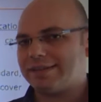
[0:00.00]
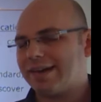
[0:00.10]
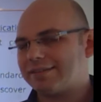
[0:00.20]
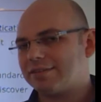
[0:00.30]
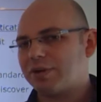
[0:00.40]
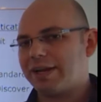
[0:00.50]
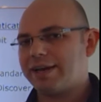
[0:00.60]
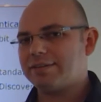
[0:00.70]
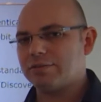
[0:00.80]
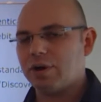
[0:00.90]
it doesn't
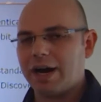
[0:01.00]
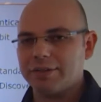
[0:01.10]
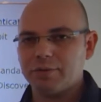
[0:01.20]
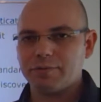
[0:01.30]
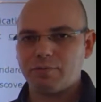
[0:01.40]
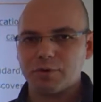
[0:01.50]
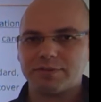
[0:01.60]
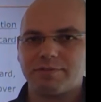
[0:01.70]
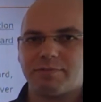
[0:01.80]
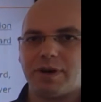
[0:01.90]
relate to other
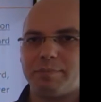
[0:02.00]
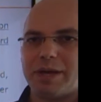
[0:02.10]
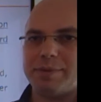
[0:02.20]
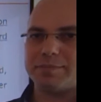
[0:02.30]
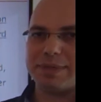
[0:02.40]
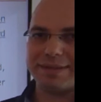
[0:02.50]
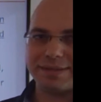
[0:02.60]
forms of payment